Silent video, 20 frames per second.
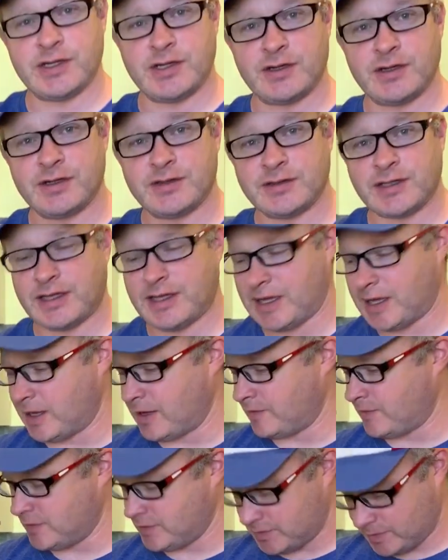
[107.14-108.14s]
here than they
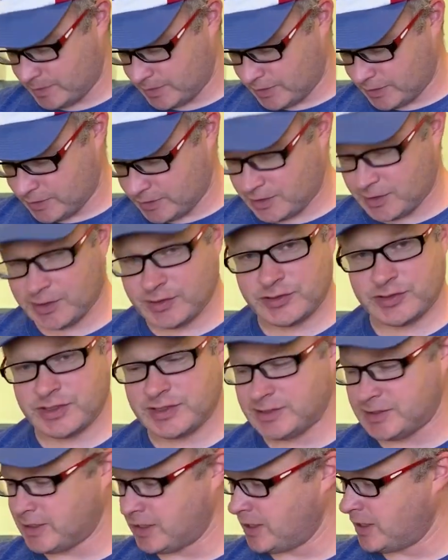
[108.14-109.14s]
have in some of the other
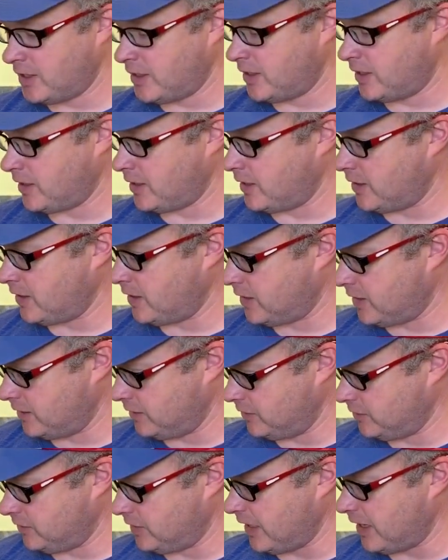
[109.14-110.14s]
countries.
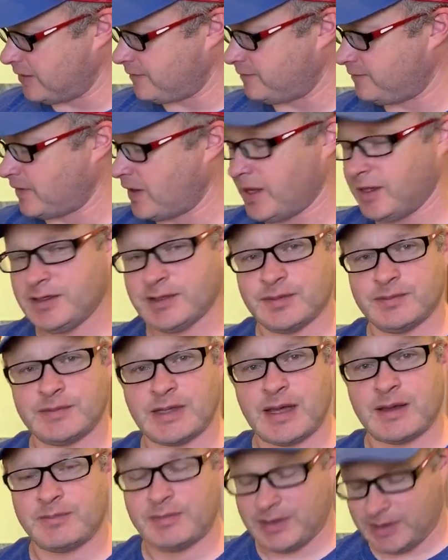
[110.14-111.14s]
And you can't find them
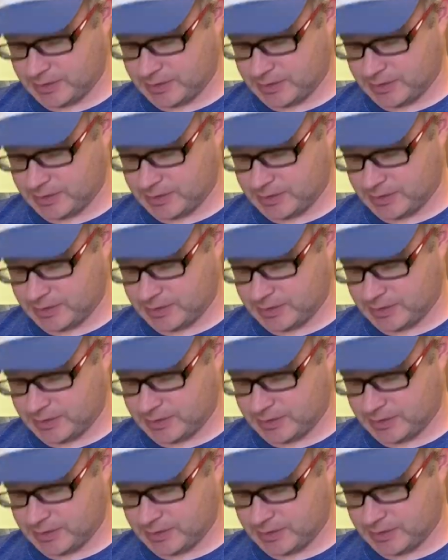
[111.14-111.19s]
that